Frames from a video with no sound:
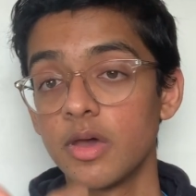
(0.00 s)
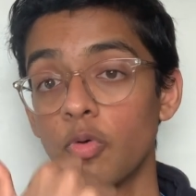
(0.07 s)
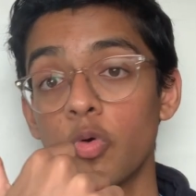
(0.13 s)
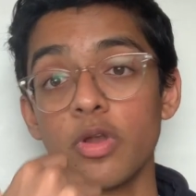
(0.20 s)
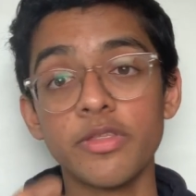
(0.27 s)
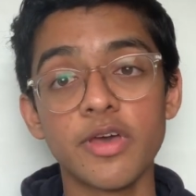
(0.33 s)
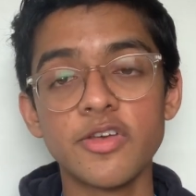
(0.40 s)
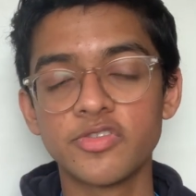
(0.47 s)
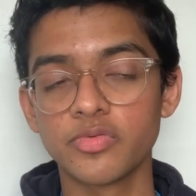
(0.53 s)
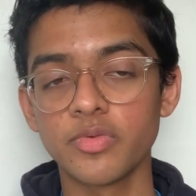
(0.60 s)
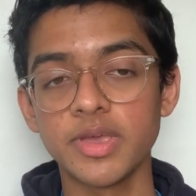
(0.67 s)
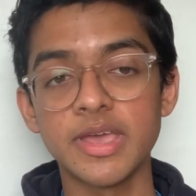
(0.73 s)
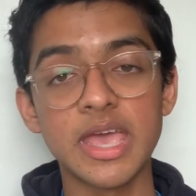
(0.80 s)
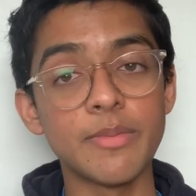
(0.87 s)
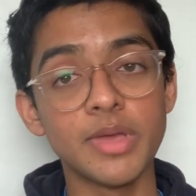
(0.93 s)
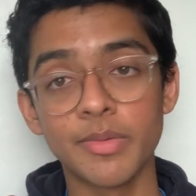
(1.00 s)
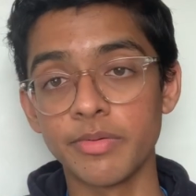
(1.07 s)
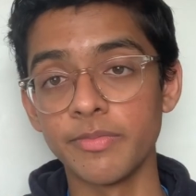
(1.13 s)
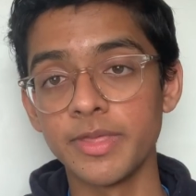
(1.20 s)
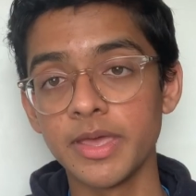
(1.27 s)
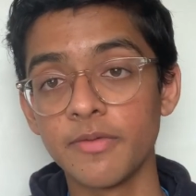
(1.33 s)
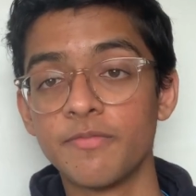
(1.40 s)
All of those three, hit me up on
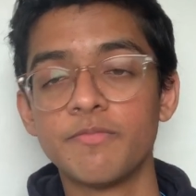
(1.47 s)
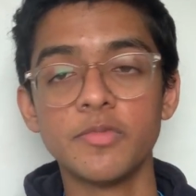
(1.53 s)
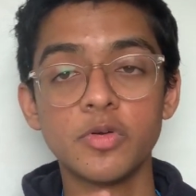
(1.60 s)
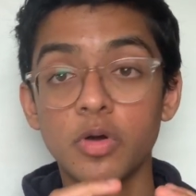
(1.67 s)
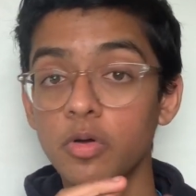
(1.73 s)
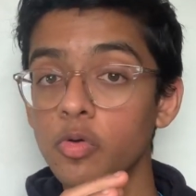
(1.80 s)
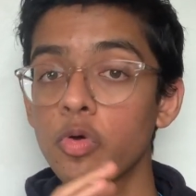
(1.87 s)
there. We've got